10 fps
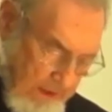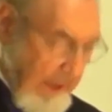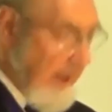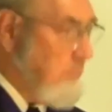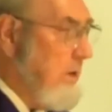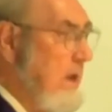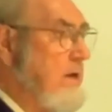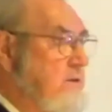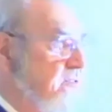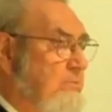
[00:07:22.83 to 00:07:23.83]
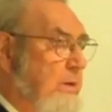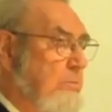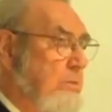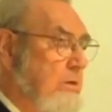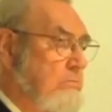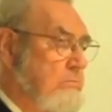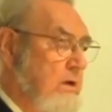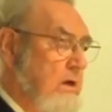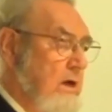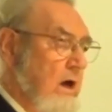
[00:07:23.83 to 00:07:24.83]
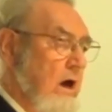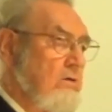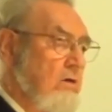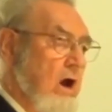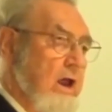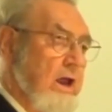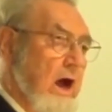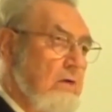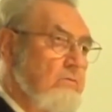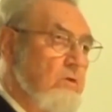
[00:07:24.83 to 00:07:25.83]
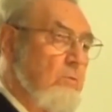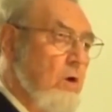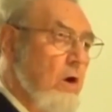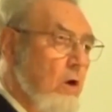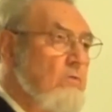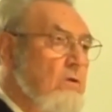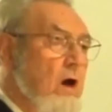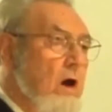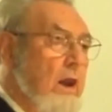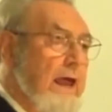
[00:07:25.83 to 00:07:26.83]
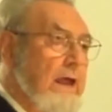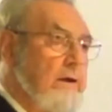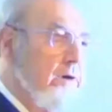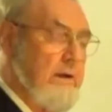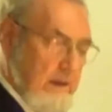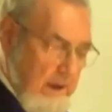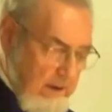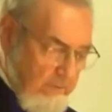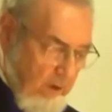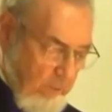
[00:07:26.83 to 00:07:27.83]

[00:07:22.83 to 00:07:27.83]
And millions of people are crying out from all over our land from